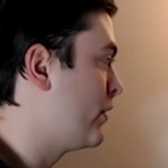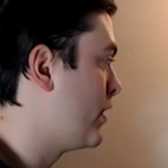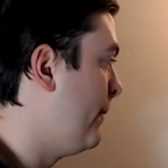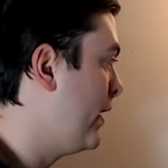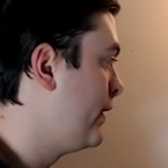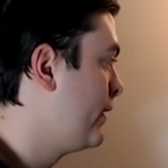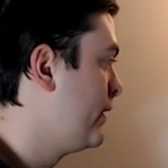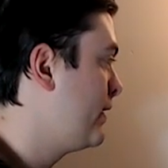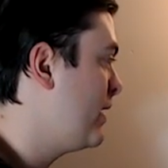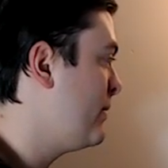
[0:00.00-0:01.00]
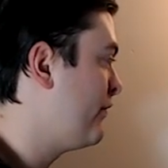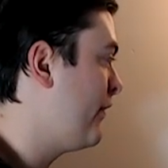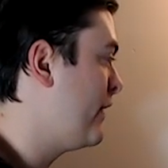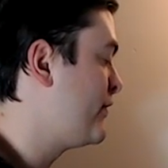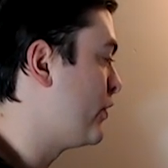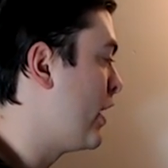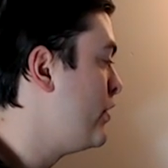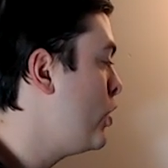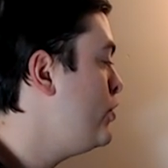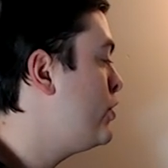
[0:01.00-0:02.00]
Come on. Give me a 5-star. I
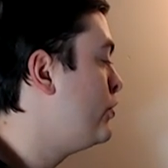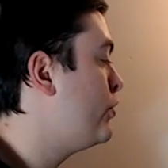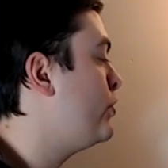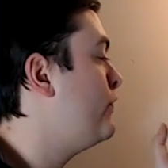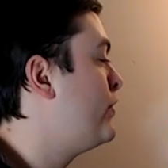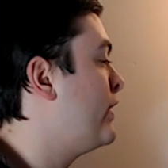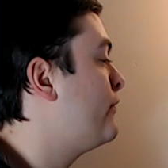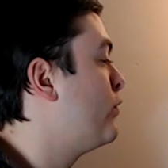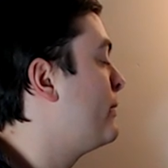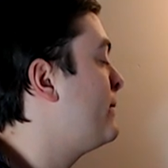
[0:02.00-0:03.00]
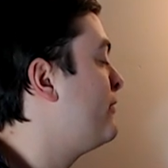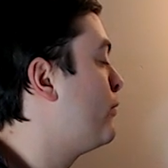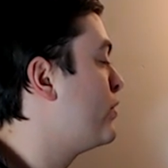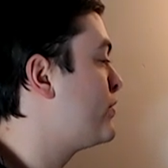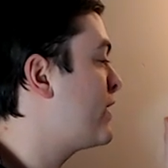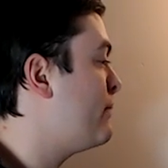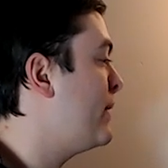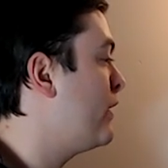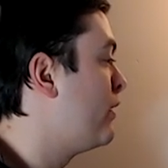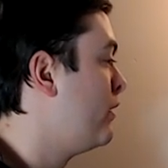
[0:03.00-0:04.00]
know you can do it. You've done it for me before. Just give me
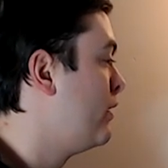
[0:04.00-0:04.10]
a...